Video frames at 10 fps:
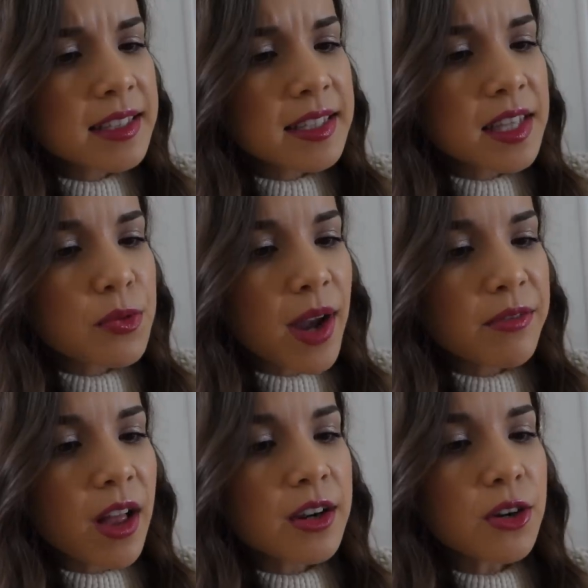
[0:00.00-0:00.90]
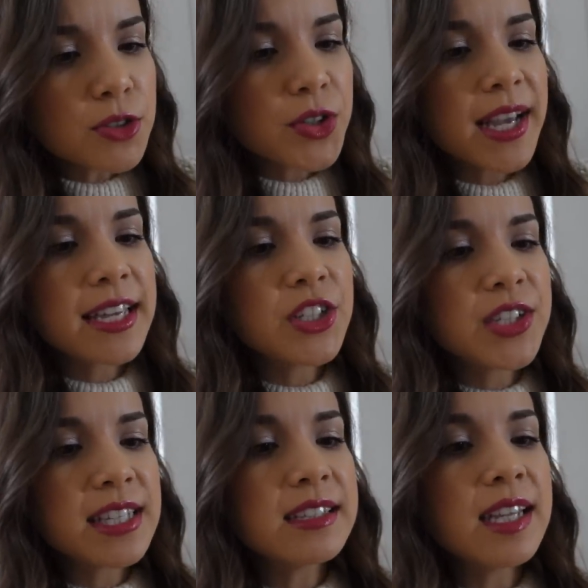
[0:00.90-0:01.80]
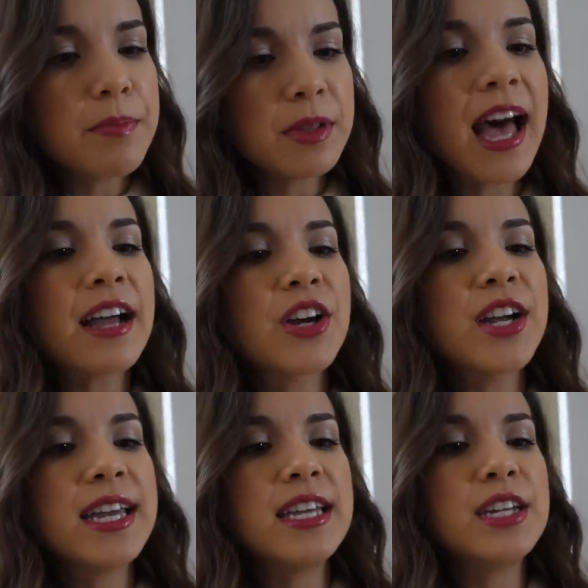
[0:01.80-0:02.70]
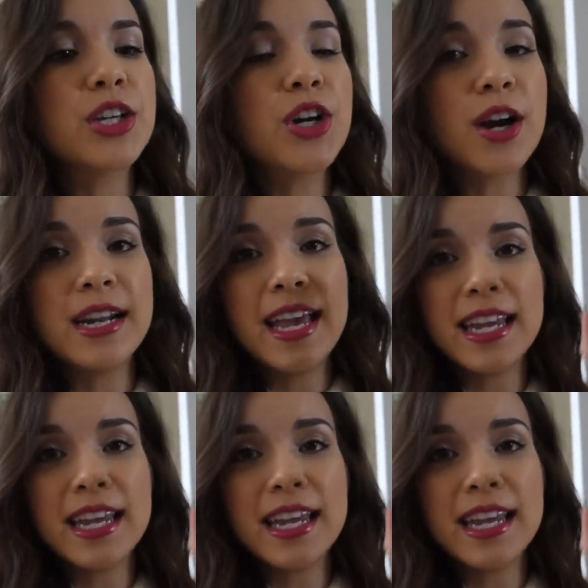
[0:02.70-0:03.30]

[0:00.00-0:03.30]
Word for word: this is the Revlon Ultra HD Lip Lacquer in Garnet,